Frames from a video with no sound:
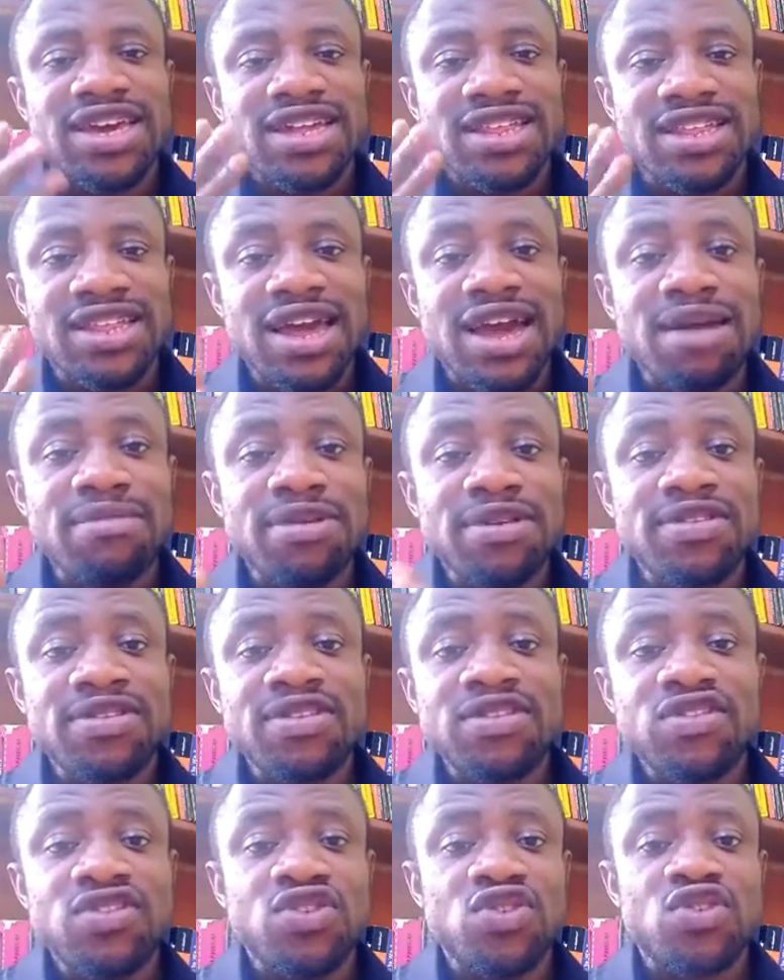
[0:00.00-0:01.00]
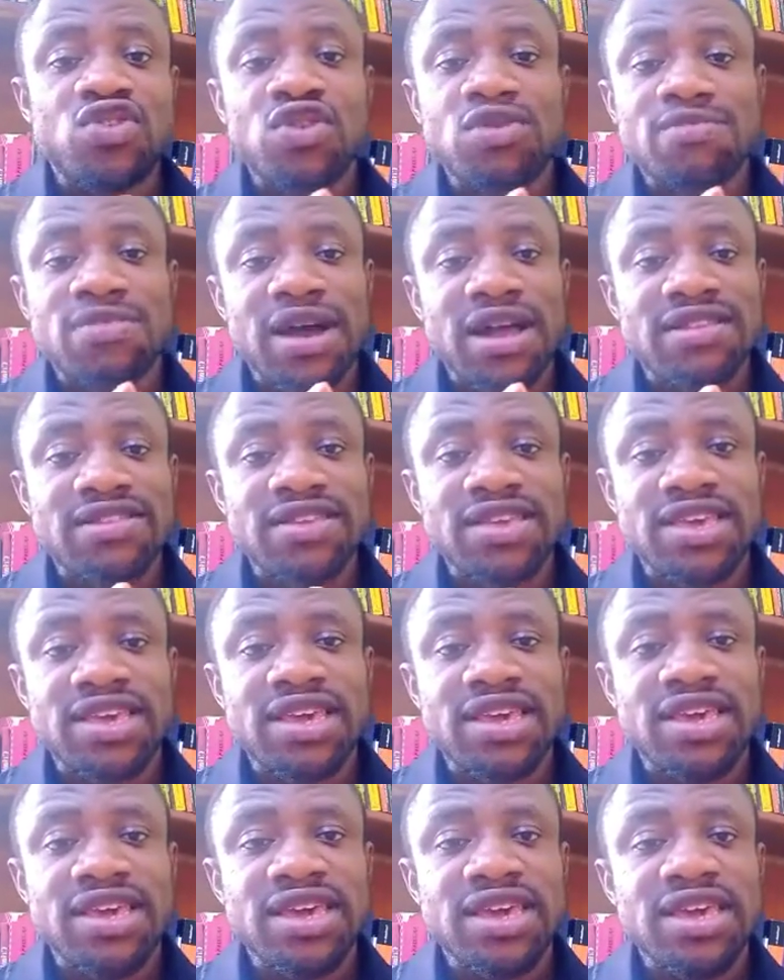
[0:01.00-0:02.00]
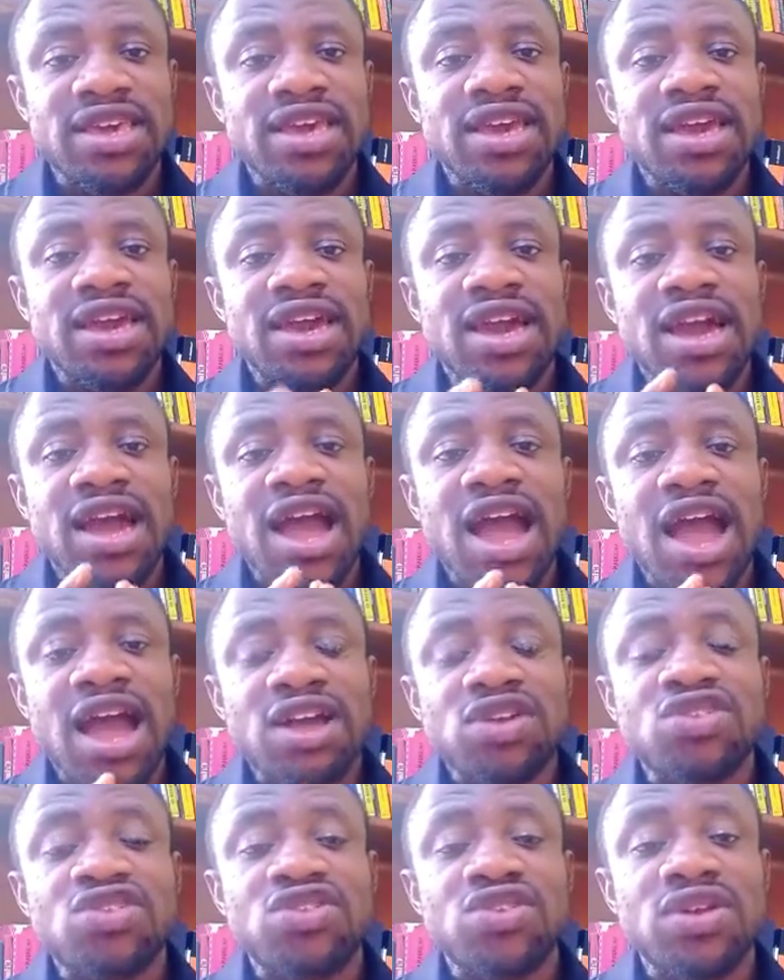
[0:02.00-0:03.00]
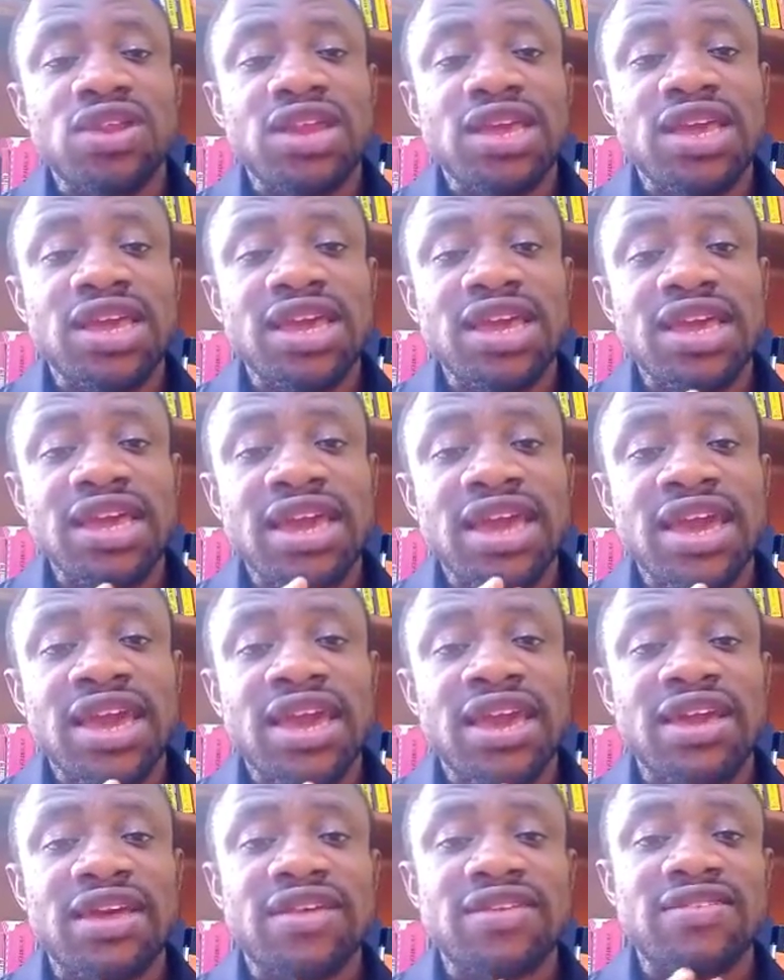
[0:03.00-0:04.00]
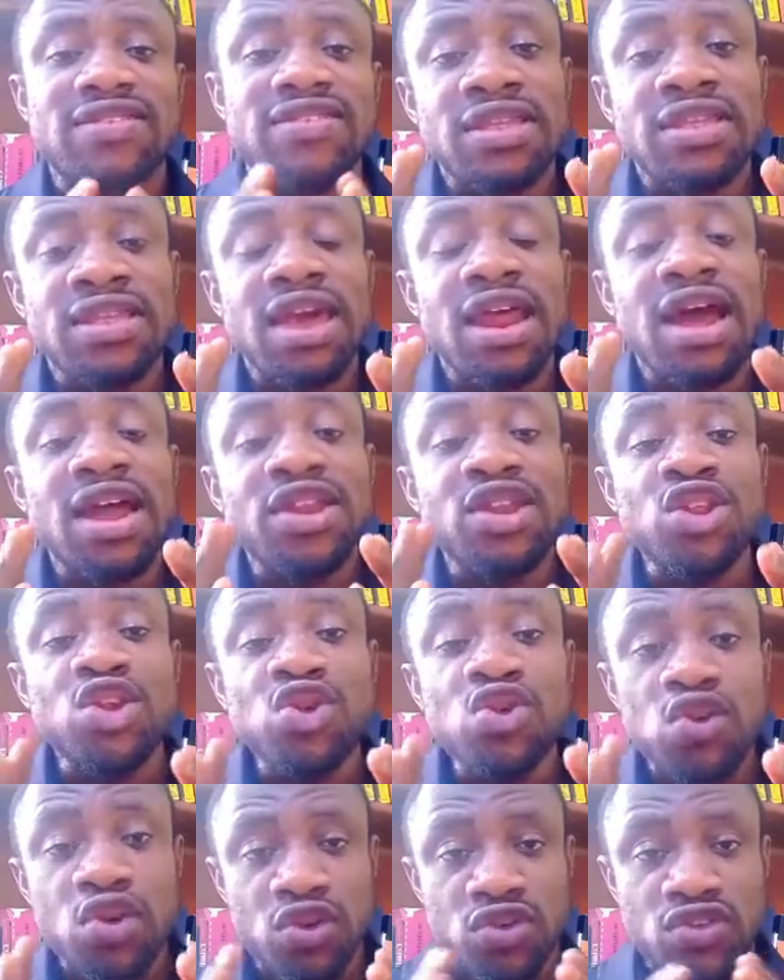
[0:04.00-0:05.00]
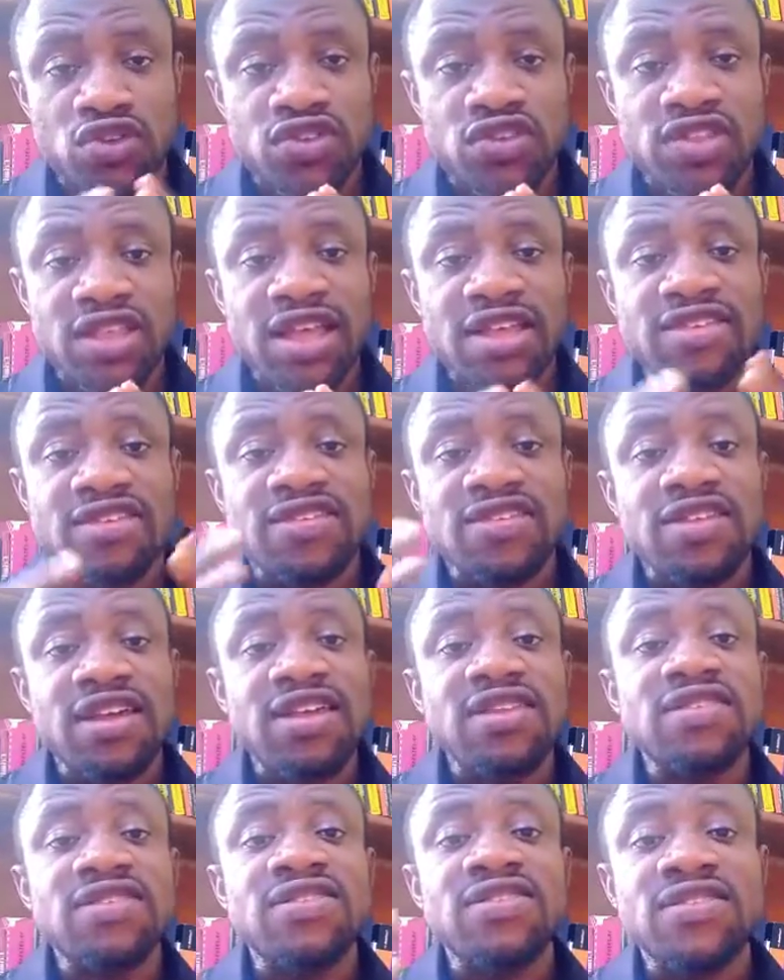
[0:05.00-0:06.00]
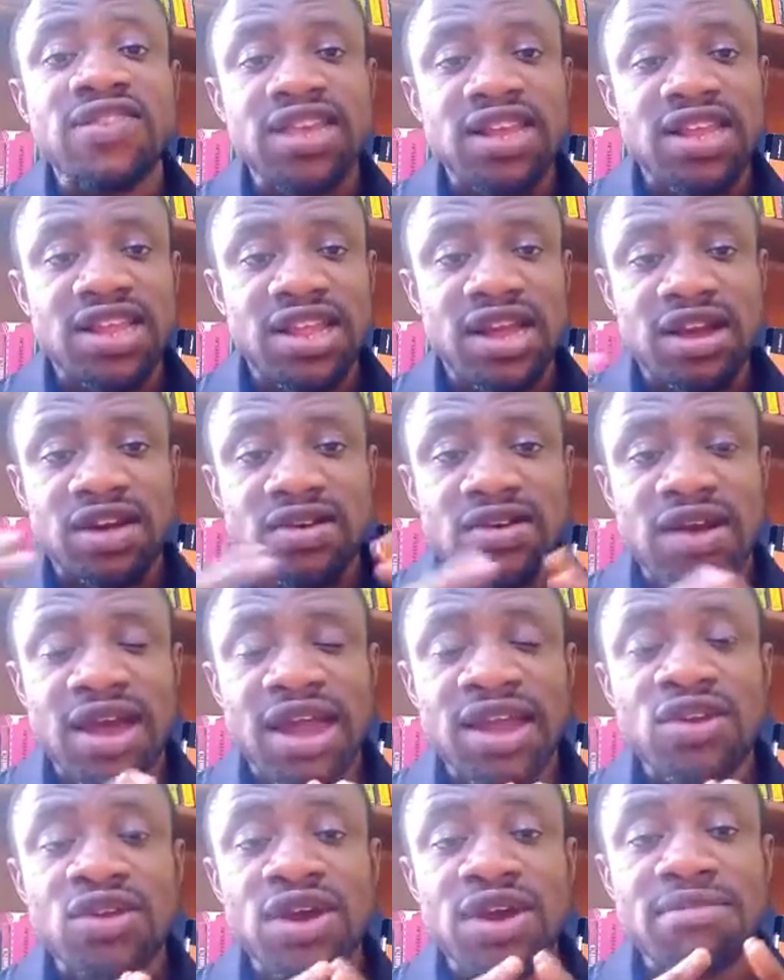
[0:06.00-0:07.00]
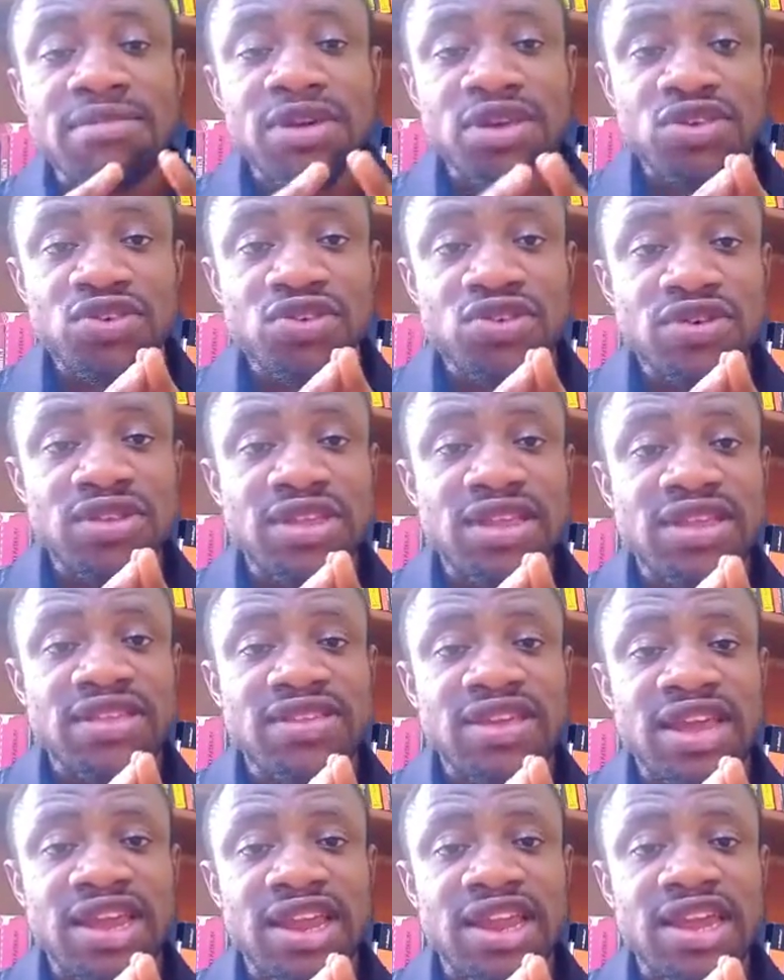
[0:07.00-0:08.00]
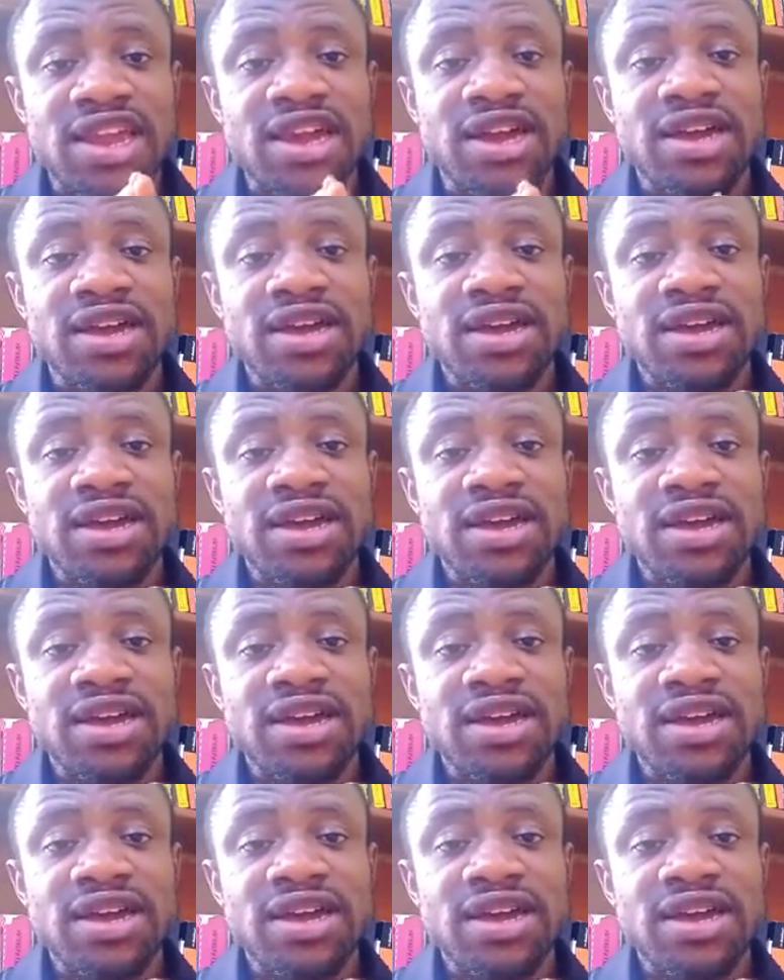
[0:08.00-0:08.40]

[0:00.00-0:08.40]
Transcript: Diabetes neuropathy actually is, there are neurons that send signal. I know I mentioned it earlier.